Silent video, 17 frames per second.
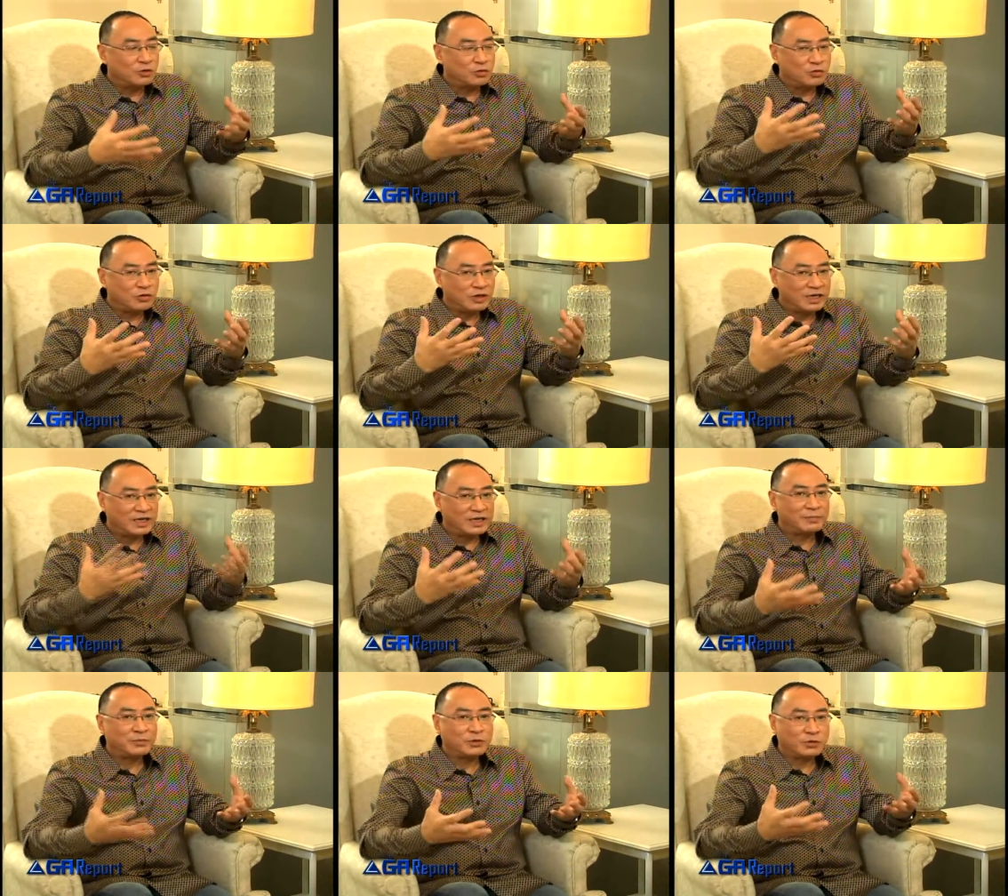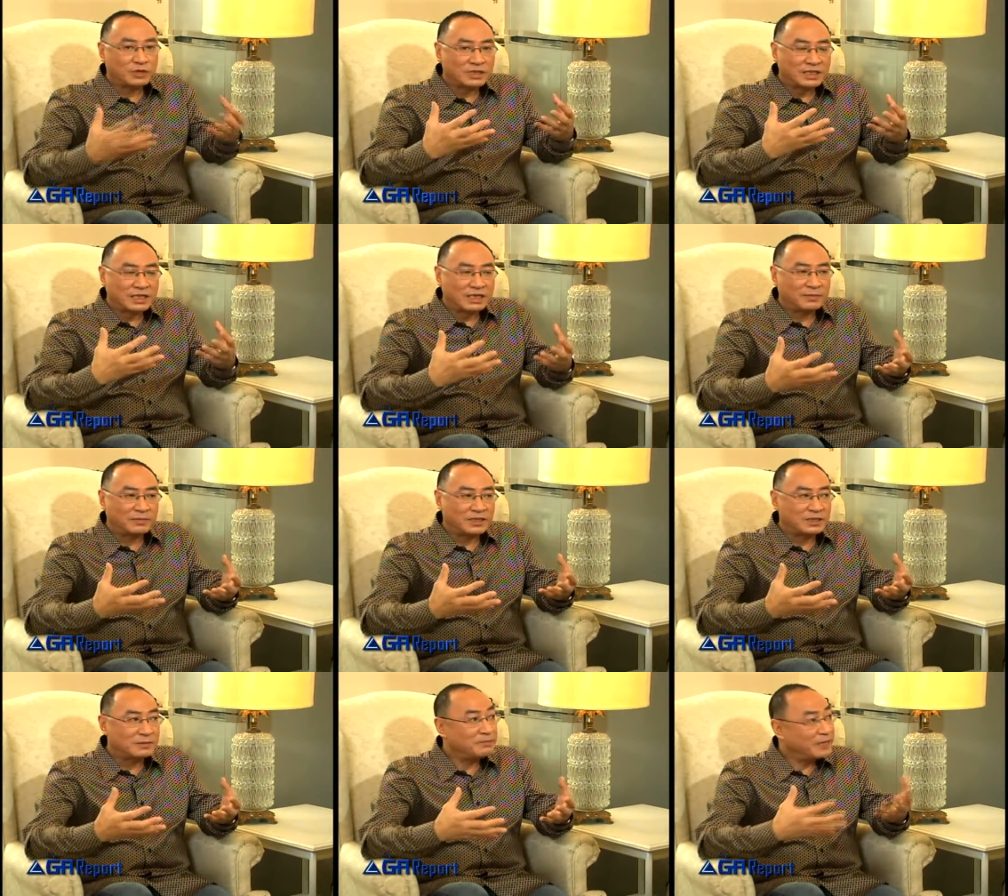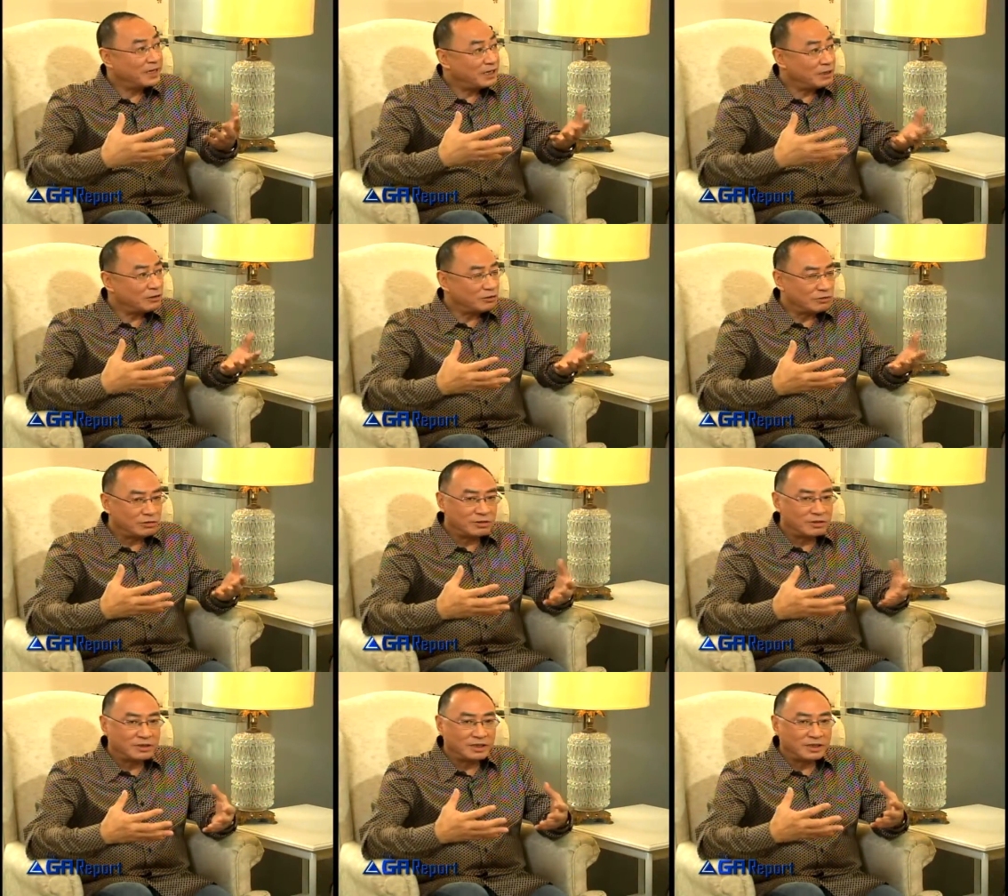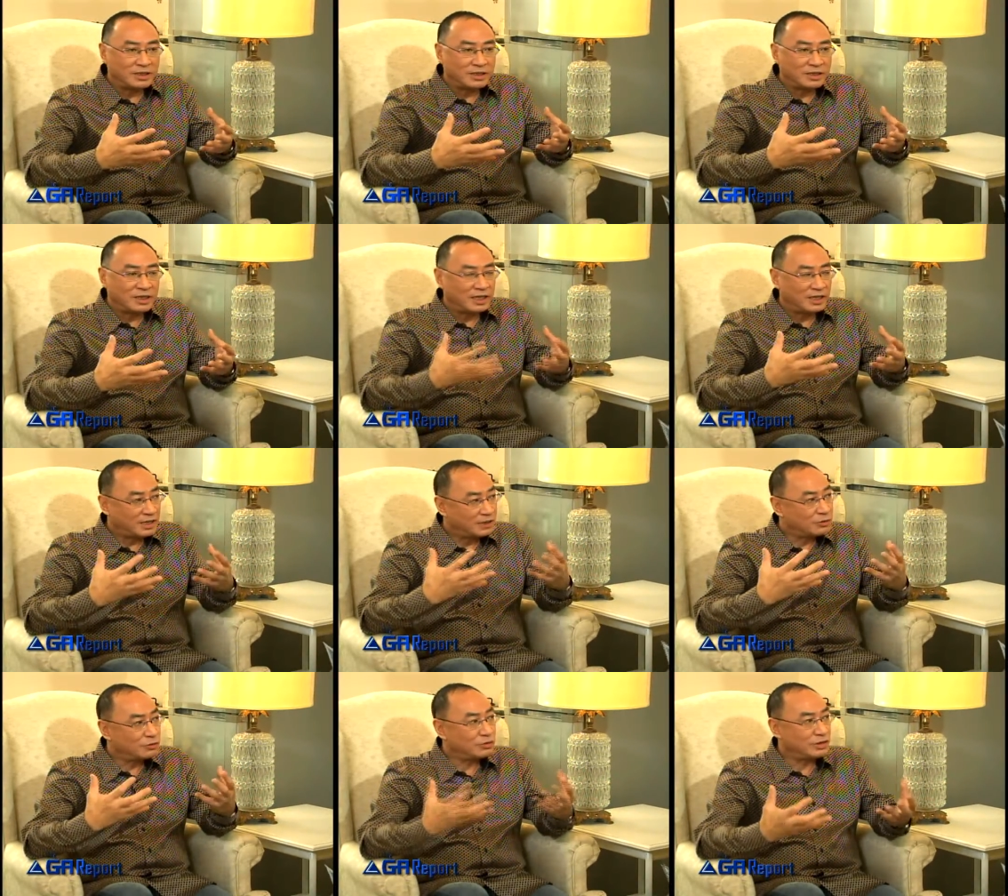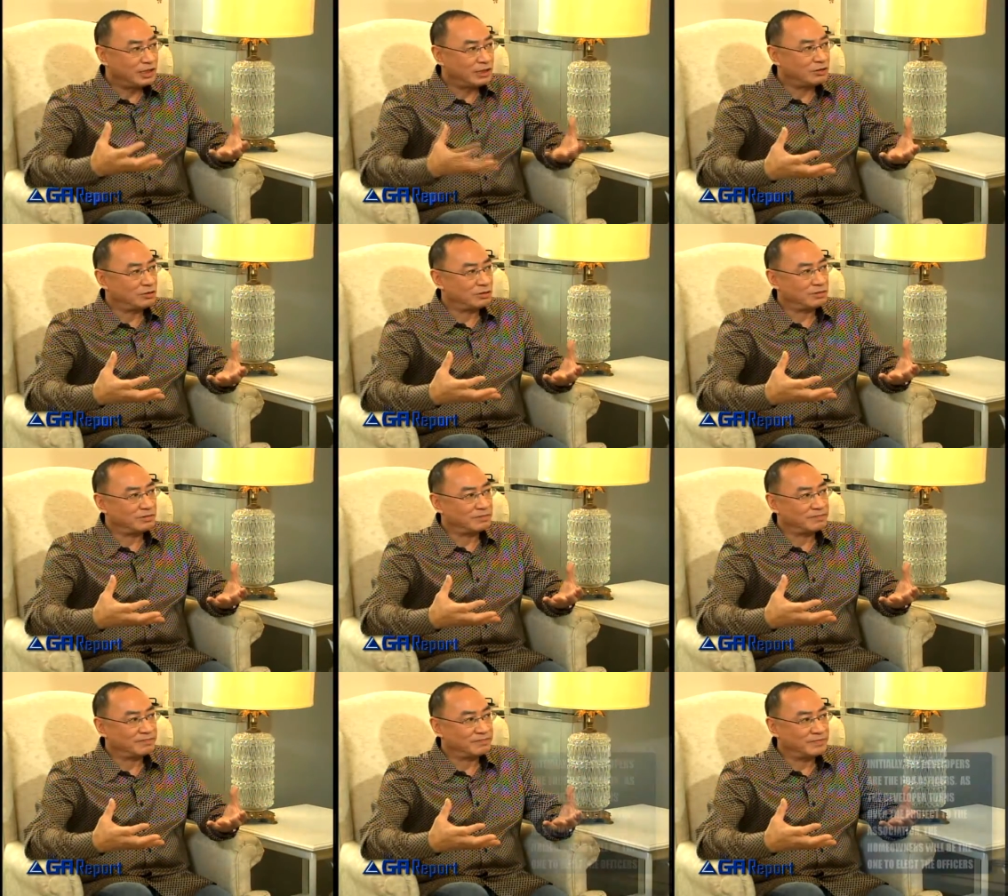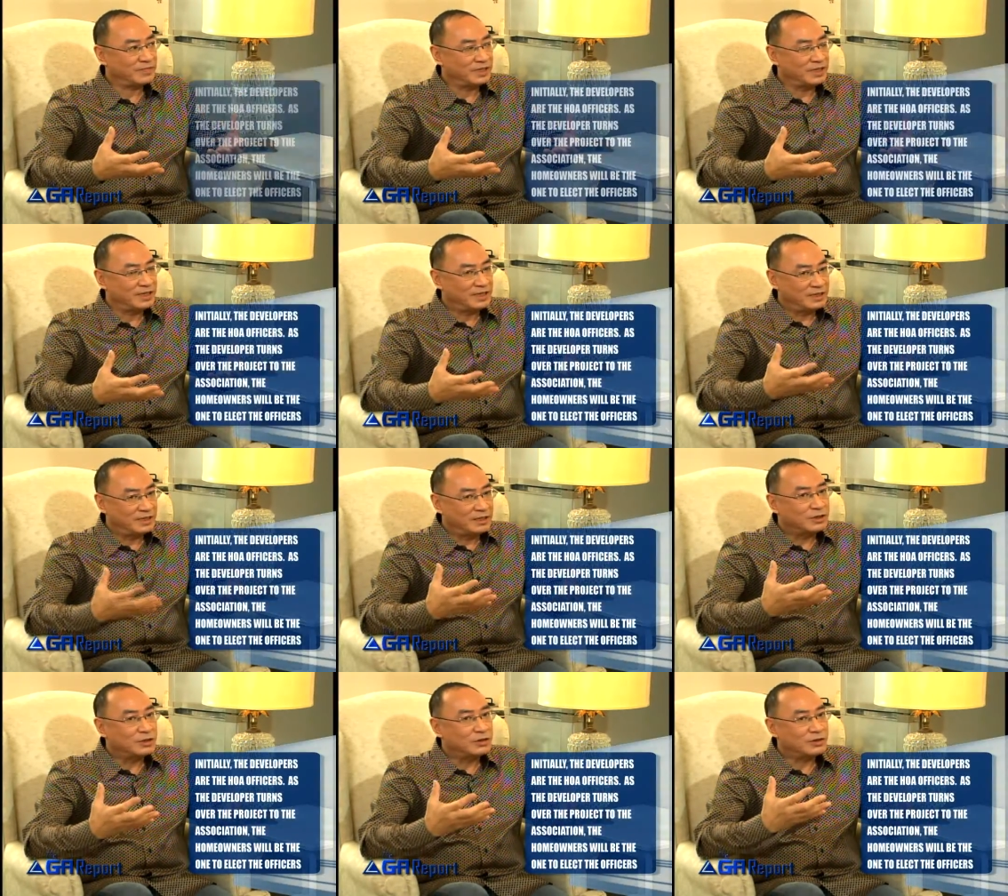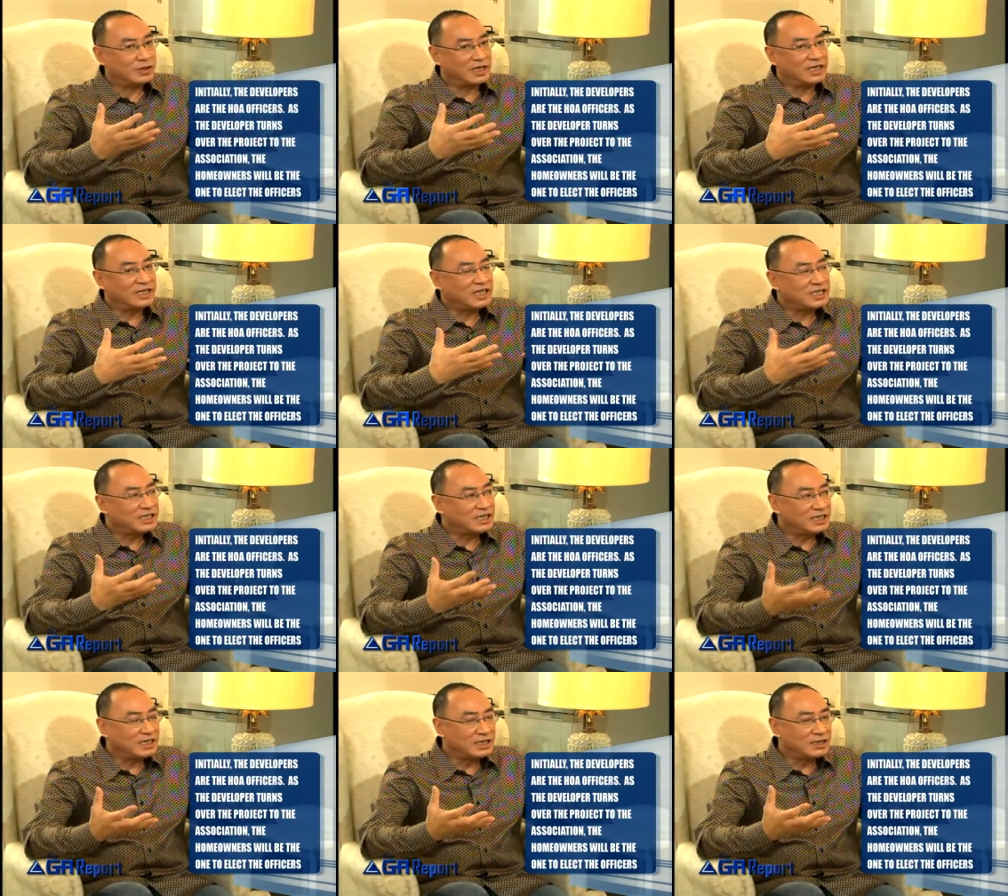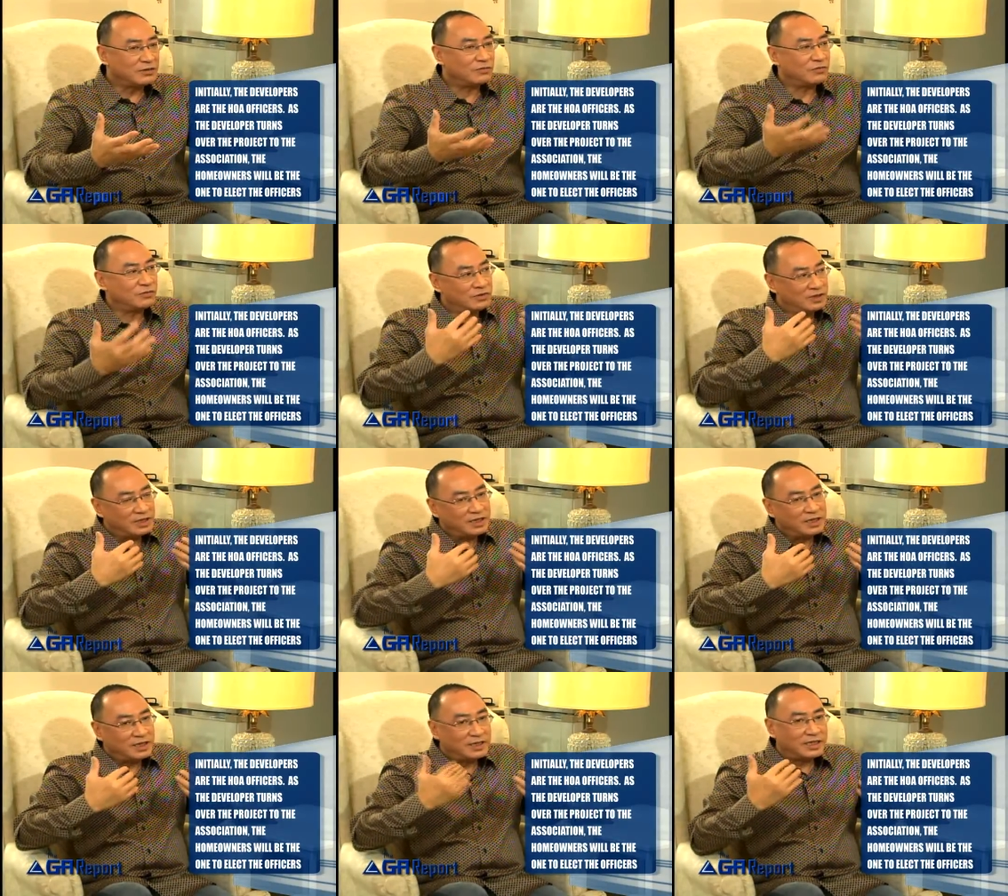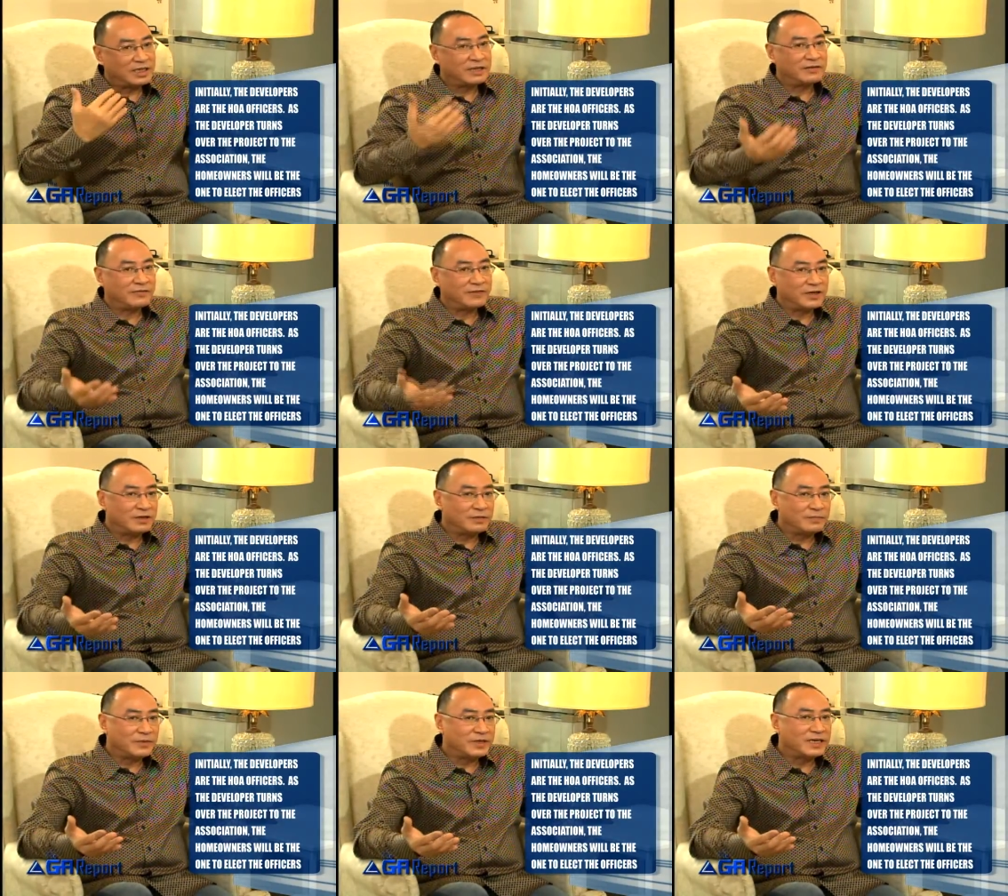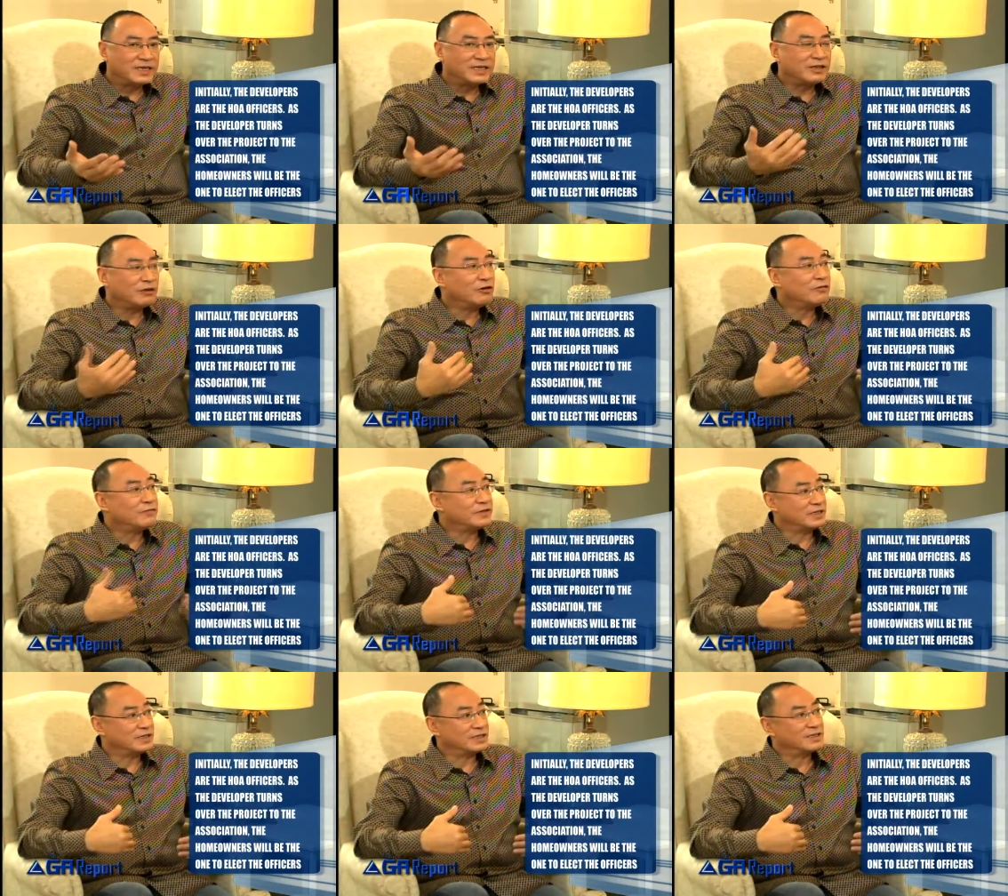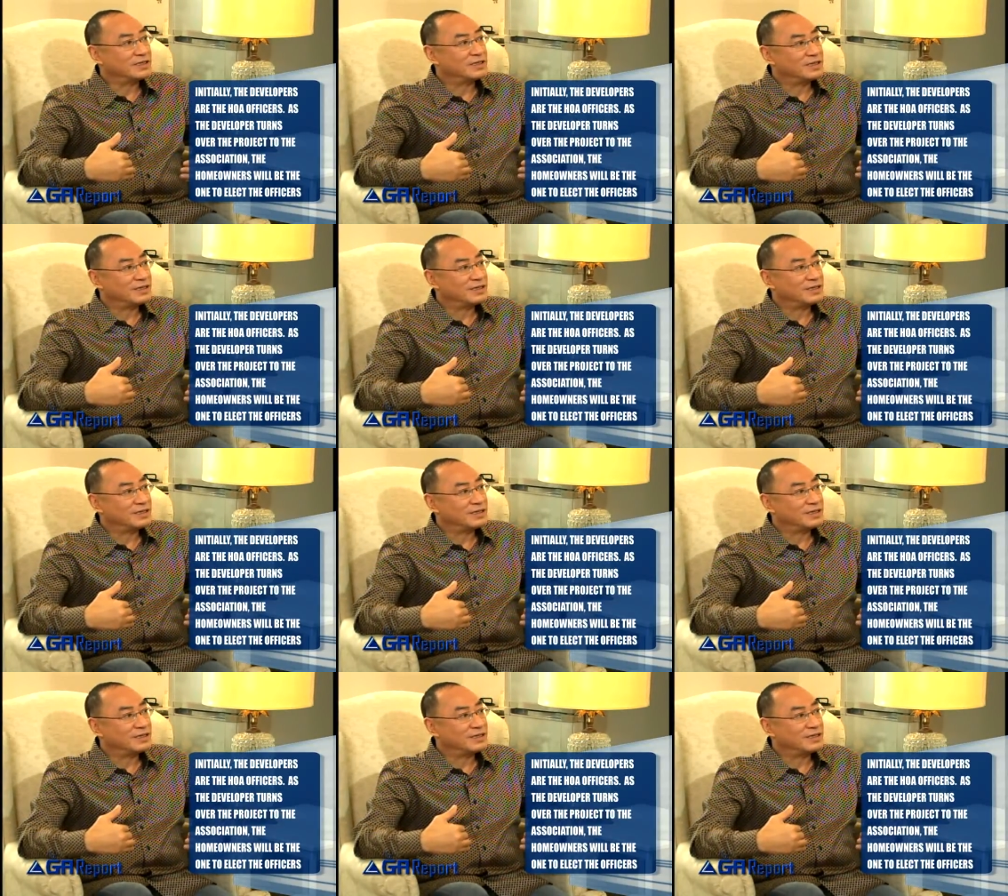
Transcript: we have to establish by law an association. So initially, the developer are the officers.